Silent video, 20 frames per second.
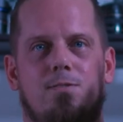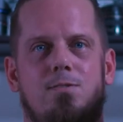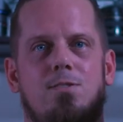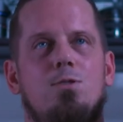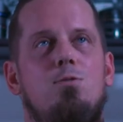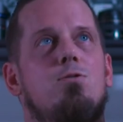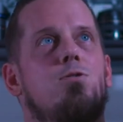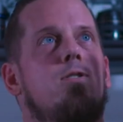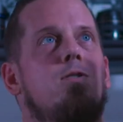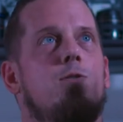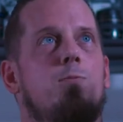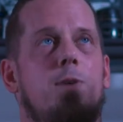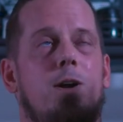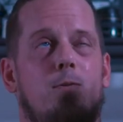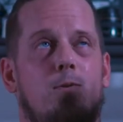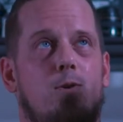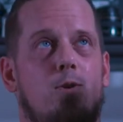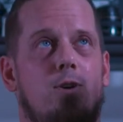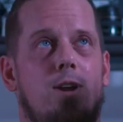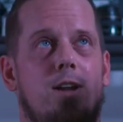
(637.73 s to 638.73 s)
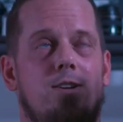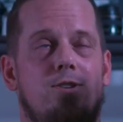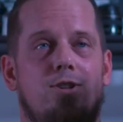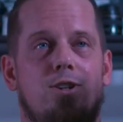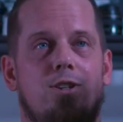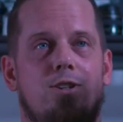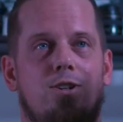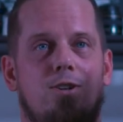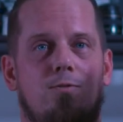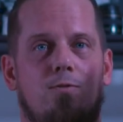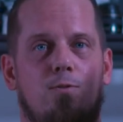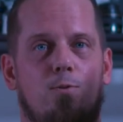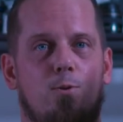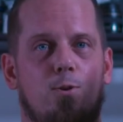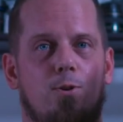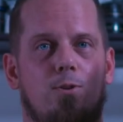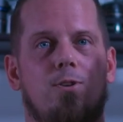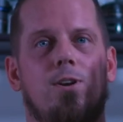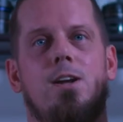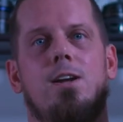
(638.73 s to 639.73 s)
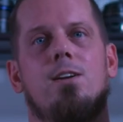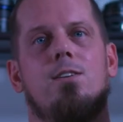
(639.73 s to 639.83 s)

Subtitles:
Usually with my Rode NTG4,